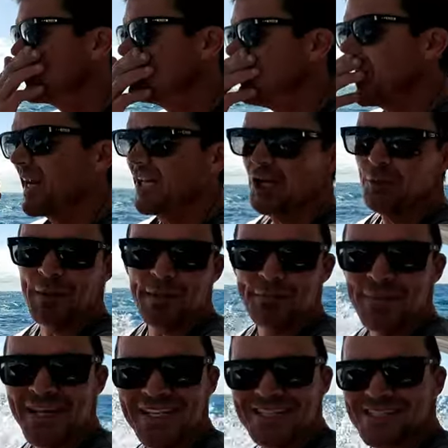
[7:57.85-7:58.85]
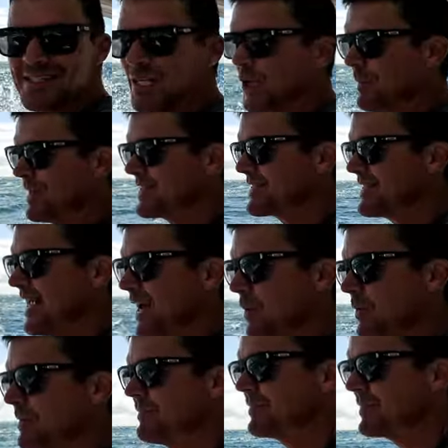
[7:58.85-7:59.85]
but a little bit mixed, a little bit
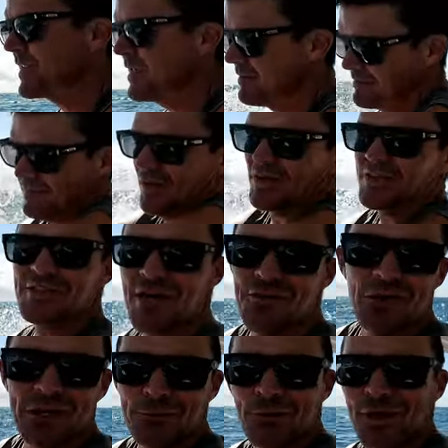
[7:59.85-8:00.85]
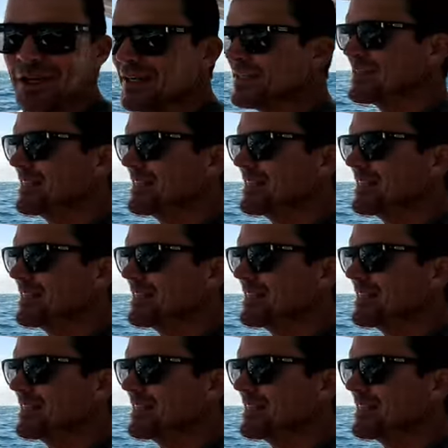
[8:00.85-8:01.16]
south, or southerly really,